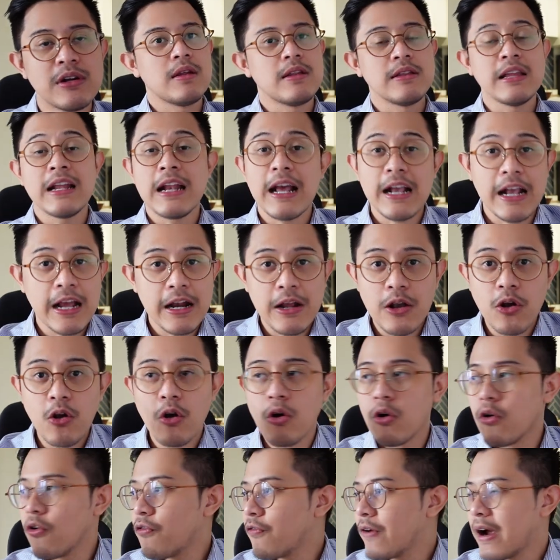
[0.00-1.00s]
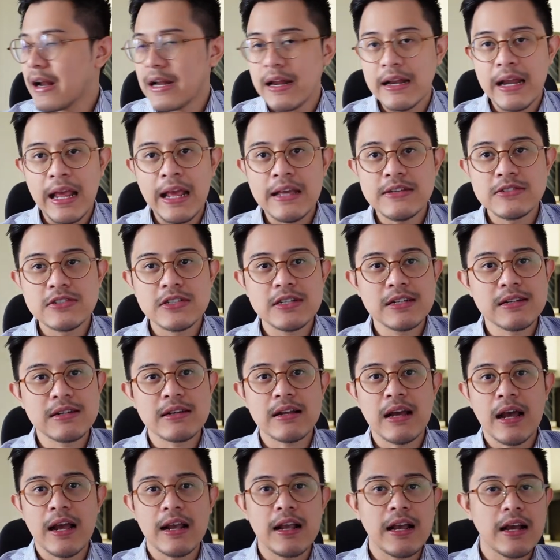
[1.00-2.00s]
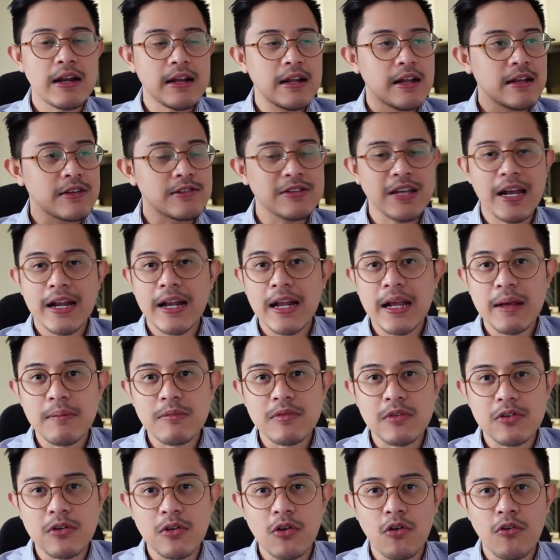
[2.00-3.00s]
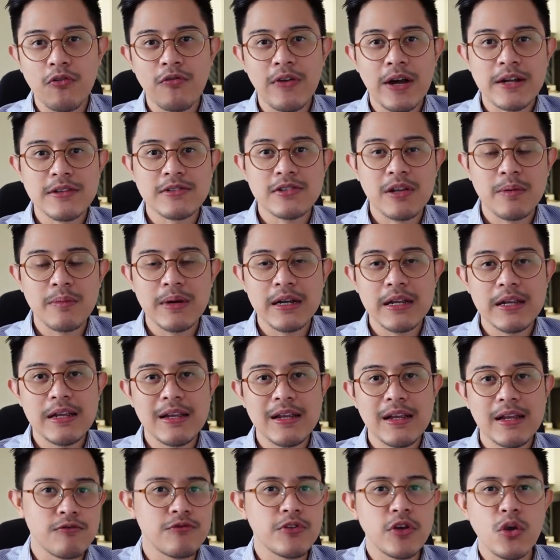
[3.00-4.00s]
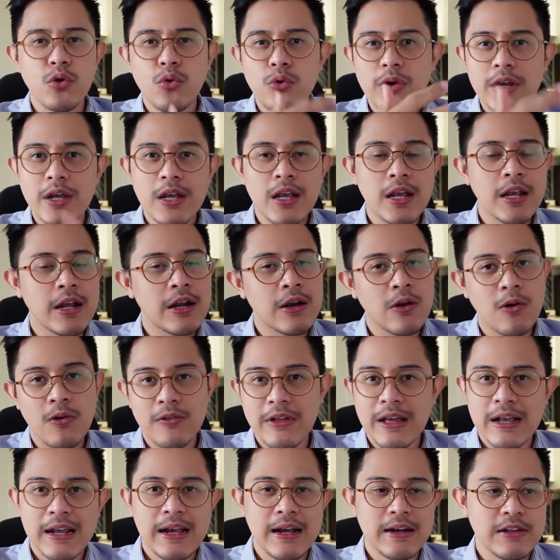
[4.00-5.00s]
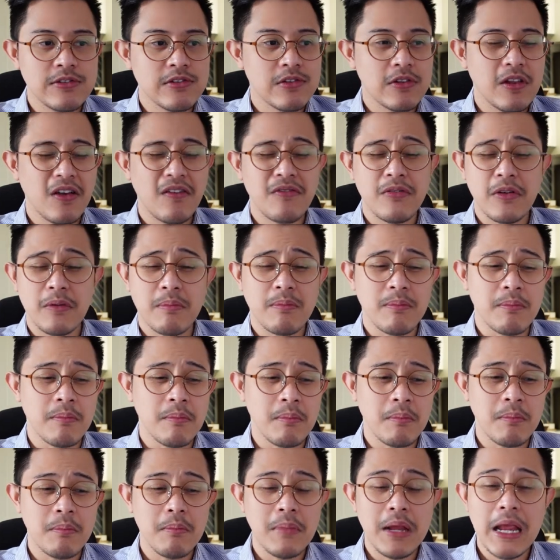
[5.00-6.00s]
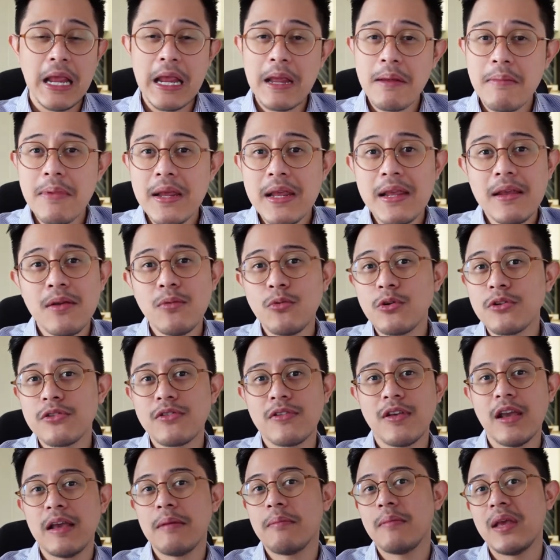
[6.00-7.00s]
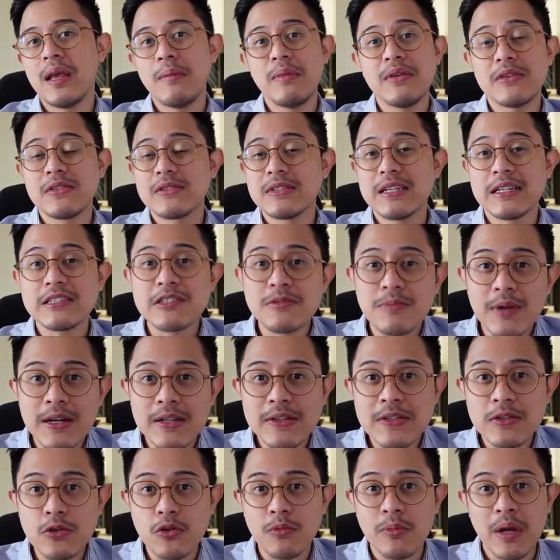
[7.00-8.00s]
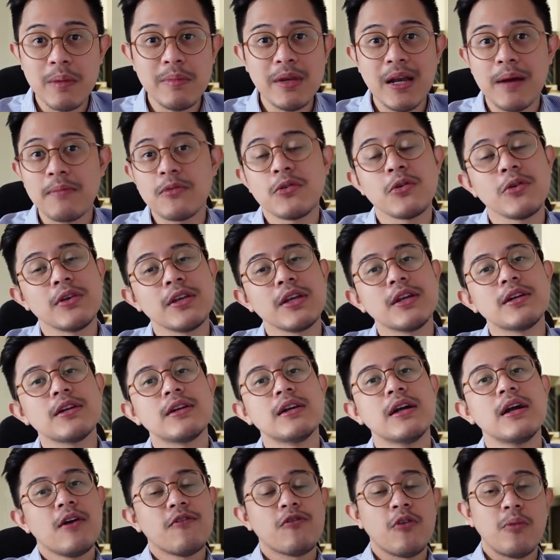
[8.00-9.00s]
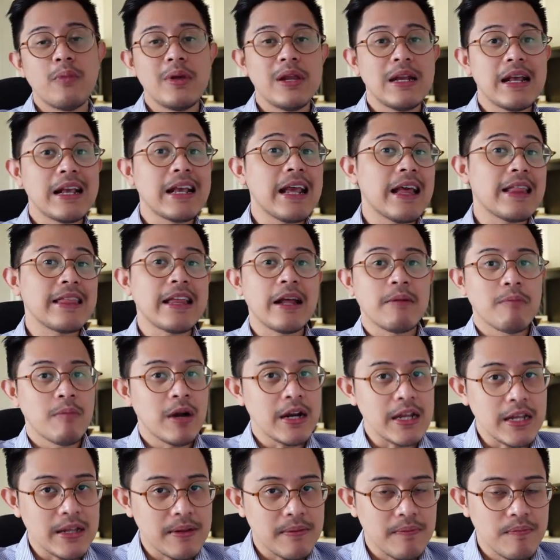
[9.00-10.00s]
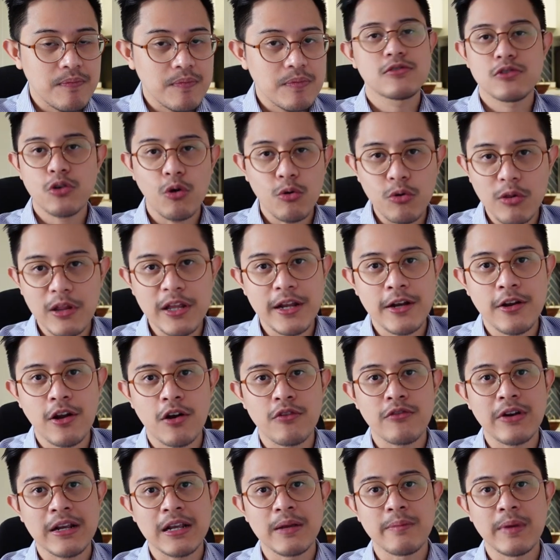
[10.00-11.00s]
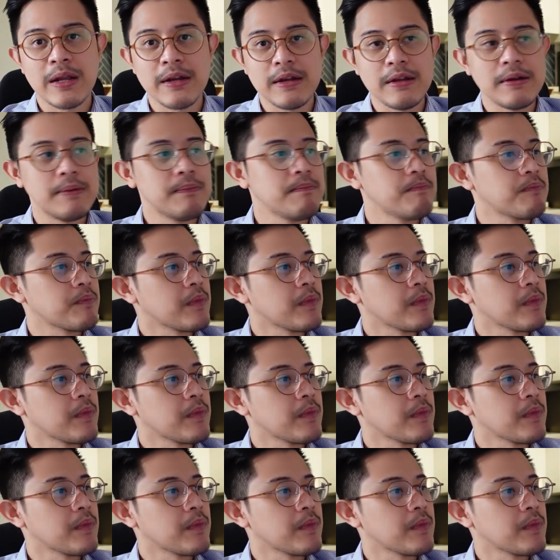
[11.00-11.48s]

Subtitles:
Then I gotta go find an agent. I gotta assign him to go find somebody, viewing and all that kind of stuff. It maybe will take maybe 6 months or maybe up to a year for me to get that money. Totally not recommended.